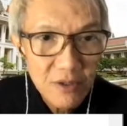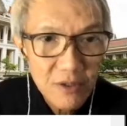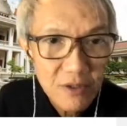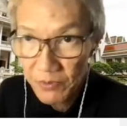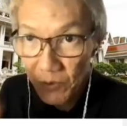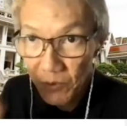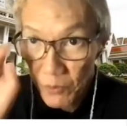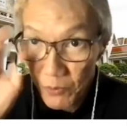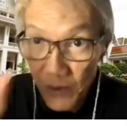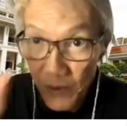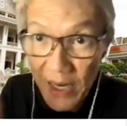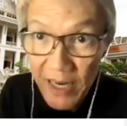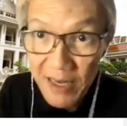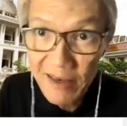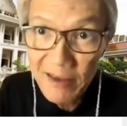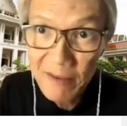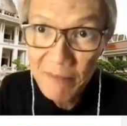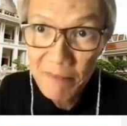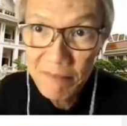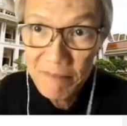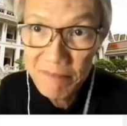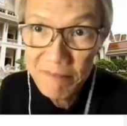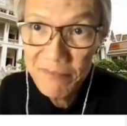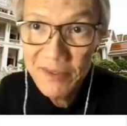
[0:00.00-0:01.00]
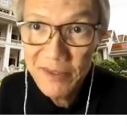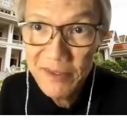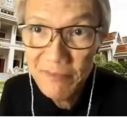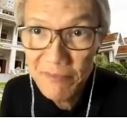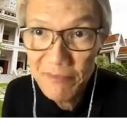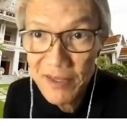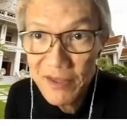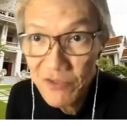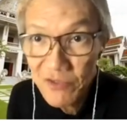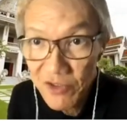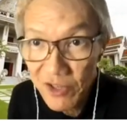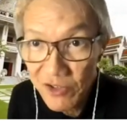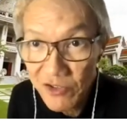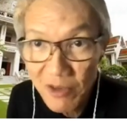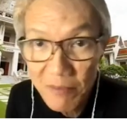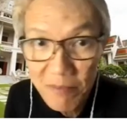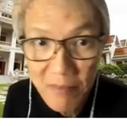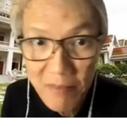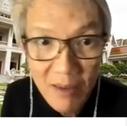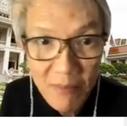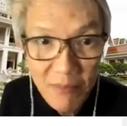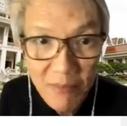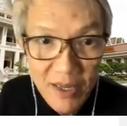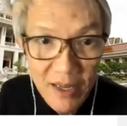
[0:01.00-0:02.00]
to read the instruction
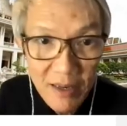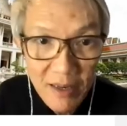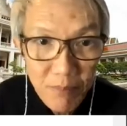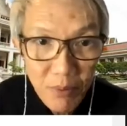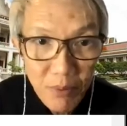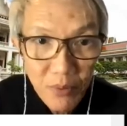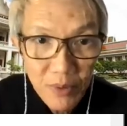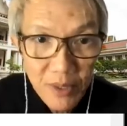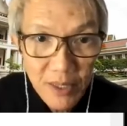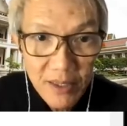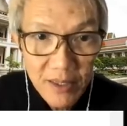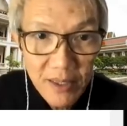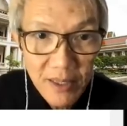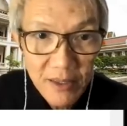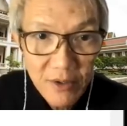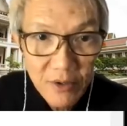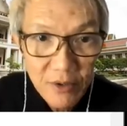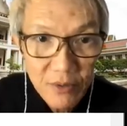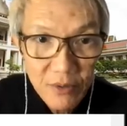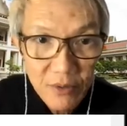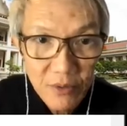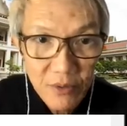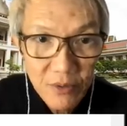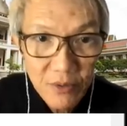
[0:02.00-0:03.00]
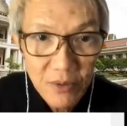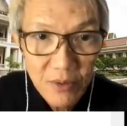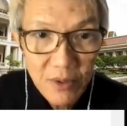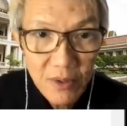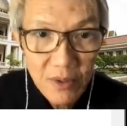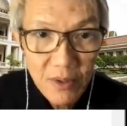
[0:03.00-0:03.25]
memory and put it into